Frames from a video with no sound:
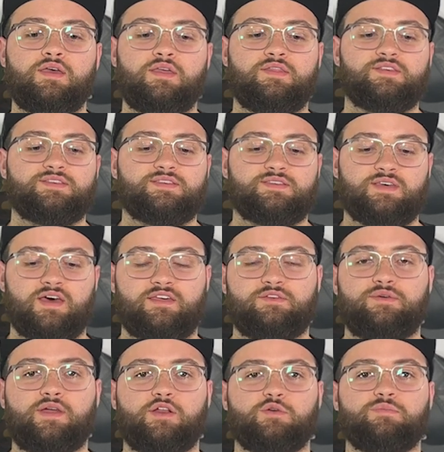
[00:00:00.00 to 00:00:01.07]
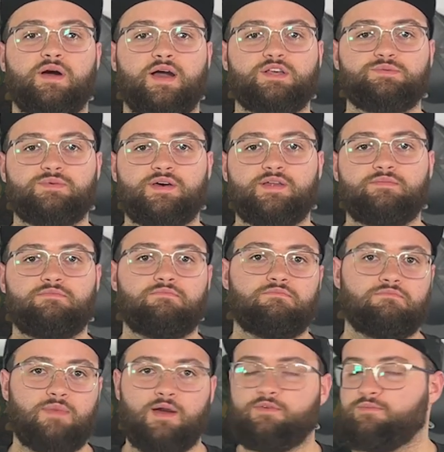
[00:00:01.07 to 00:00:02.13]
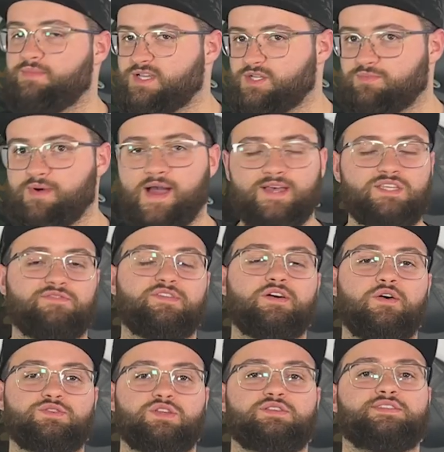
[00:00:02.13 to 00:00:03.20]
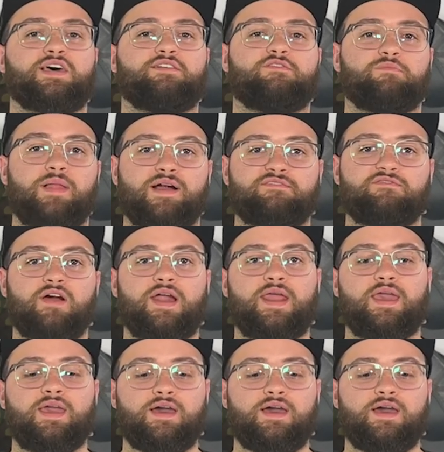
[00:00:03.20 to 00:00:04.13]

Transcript: This is $300, but I wouldn't be surprised if it goes on sale for Black Friday.